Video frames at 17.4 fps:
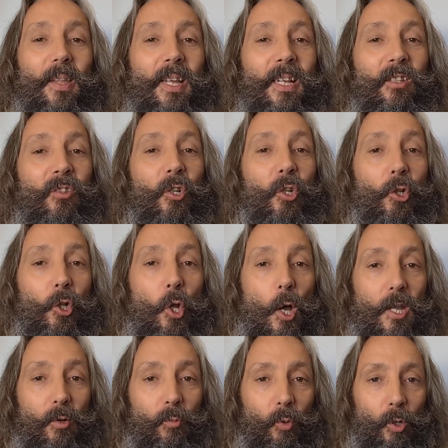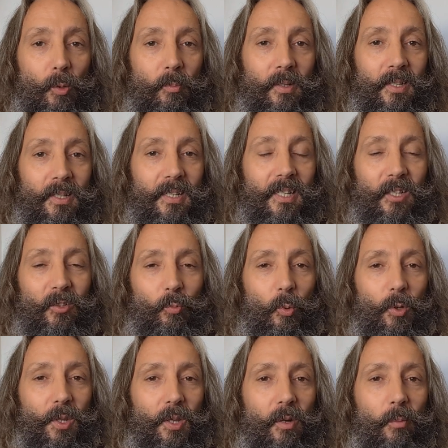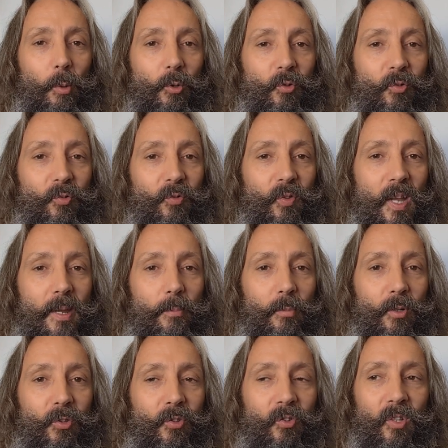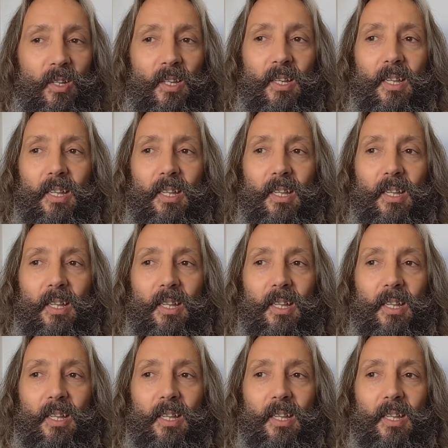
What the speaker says: into Lightroom, is one of the most famous